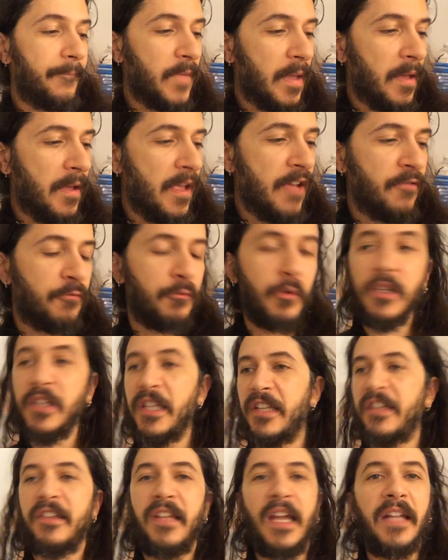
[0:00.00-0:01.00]
it
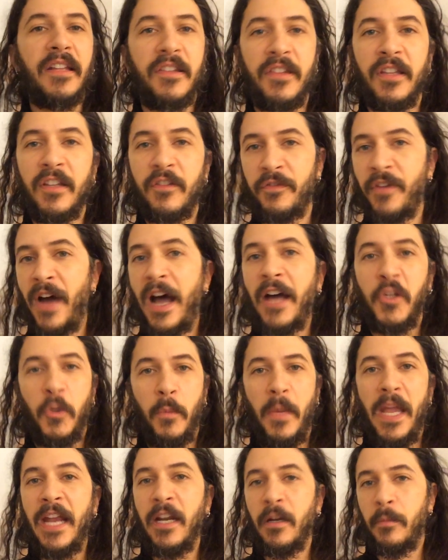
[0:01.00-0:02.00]
really sets this
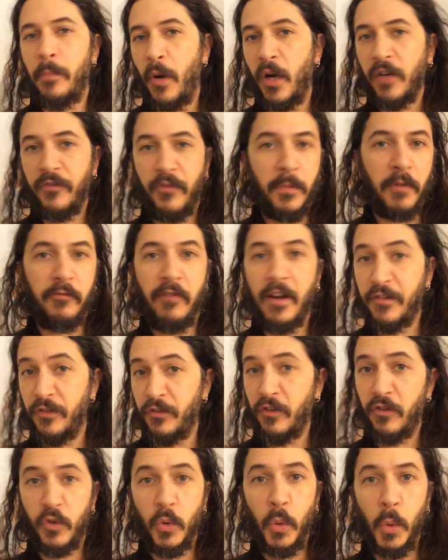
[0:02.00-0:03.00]
Volume 8 apart from the rest
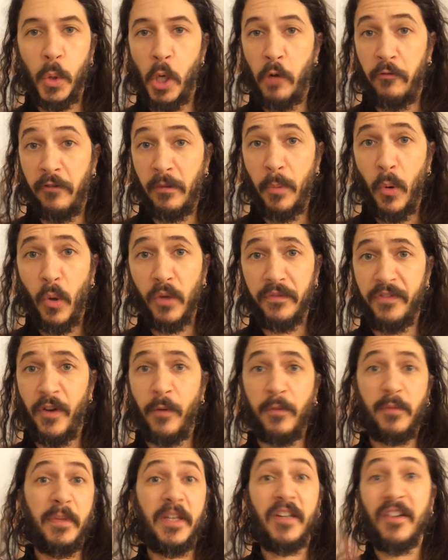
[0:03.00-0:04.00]
of the Schoolgirl Report
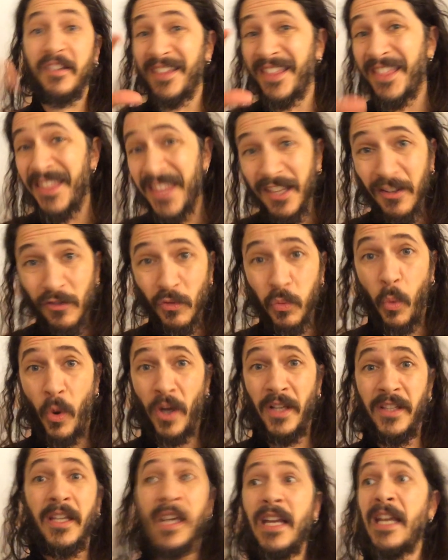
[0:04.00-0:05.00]
films, because this
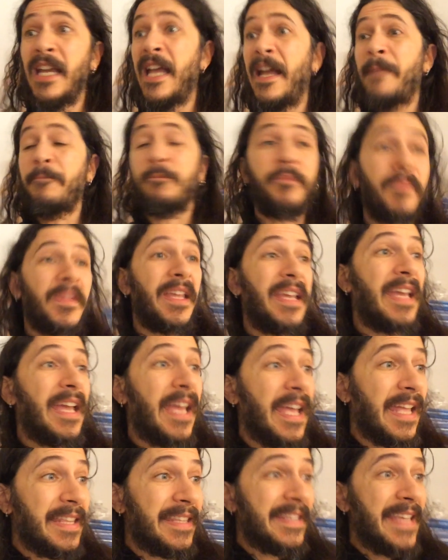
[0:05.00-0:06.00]
one
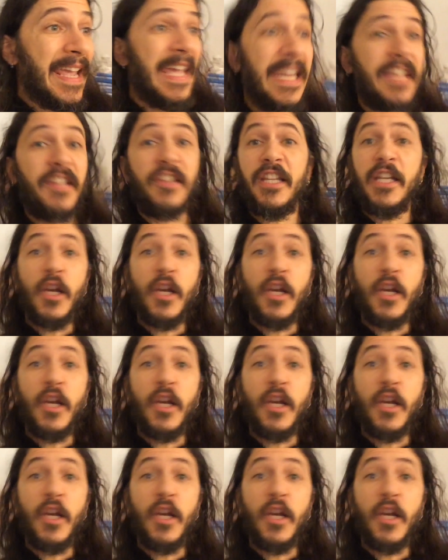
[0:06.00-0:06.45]
takes